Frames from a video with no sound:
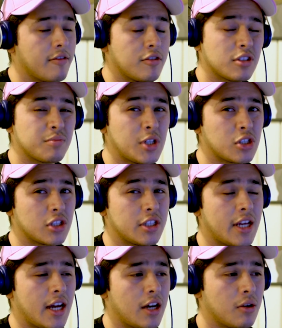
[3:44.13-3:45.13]
especially
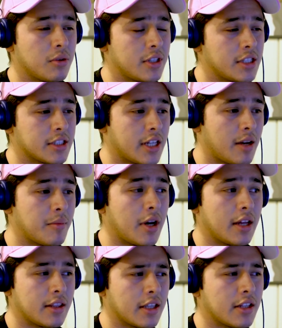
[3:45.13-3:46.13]
now, and this time
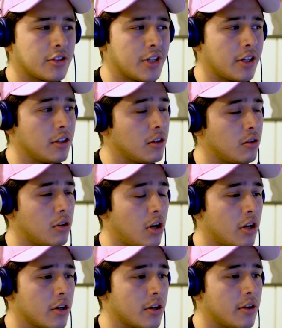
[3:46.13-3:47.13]
I think they're taking a little
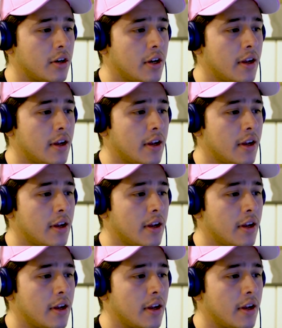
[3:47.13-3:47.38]
longer,